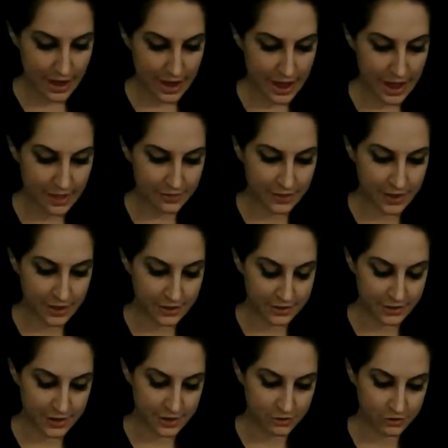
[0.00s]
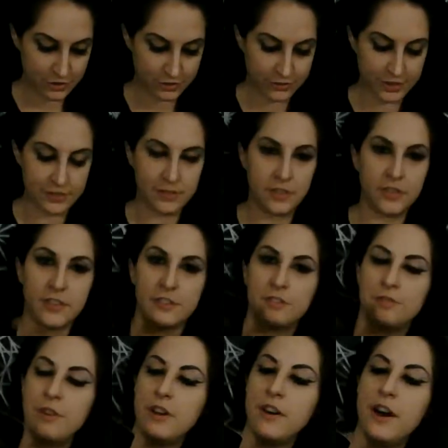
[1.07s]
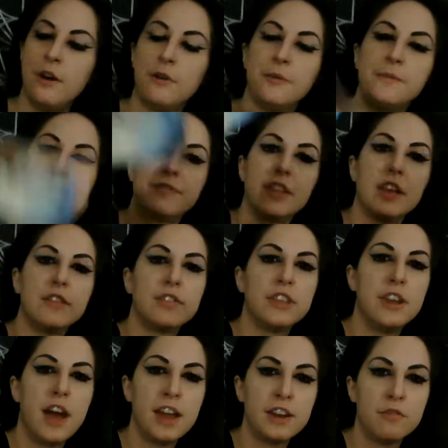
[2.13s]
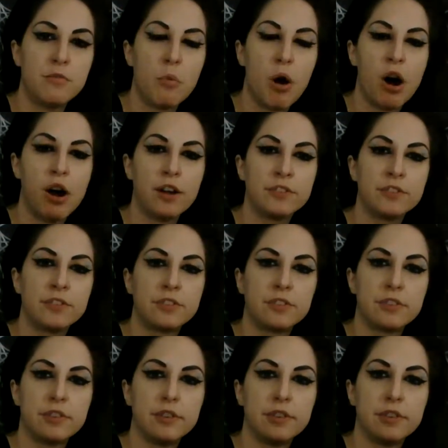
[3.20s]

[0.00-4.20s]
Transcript: And then interesting that this fell out, the Nine of Wands.